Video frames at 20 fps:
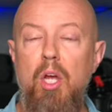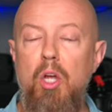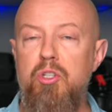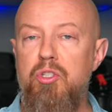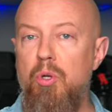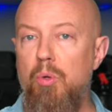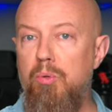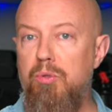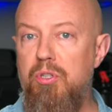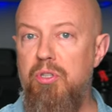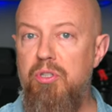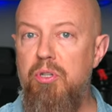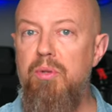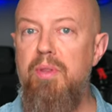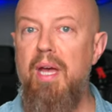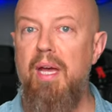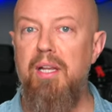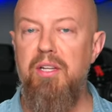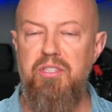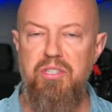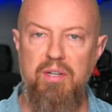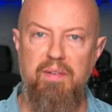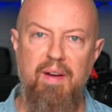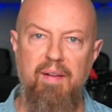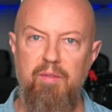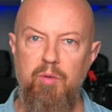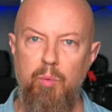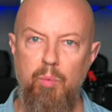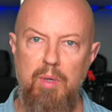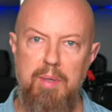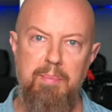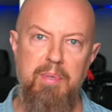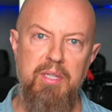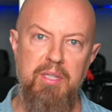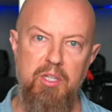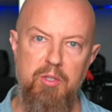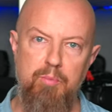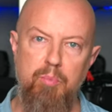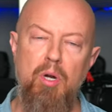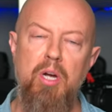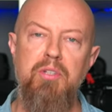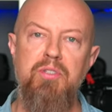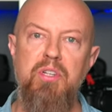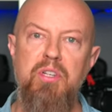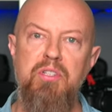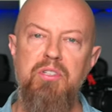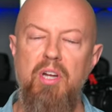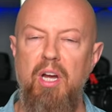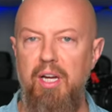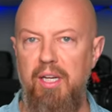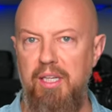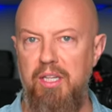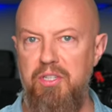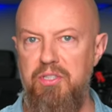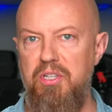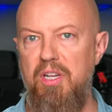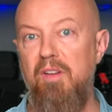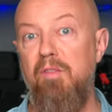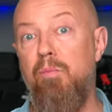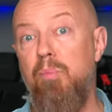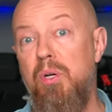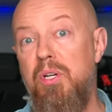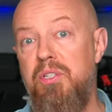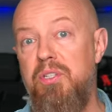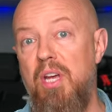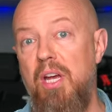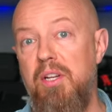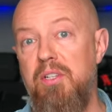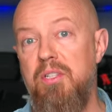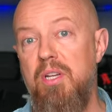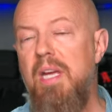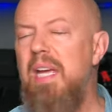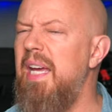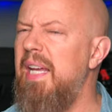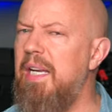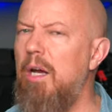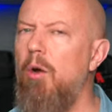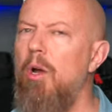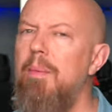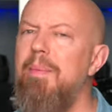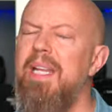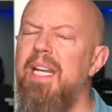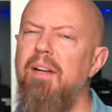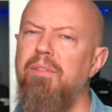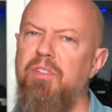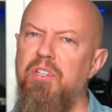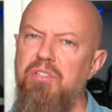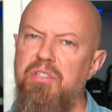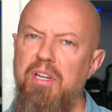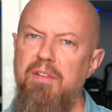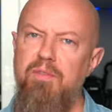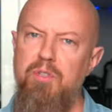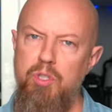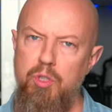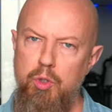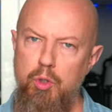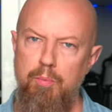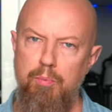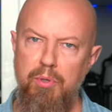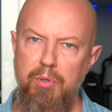So to do that, instead of having to repeat this process, I'm going to save presets. Now I am going to have to save two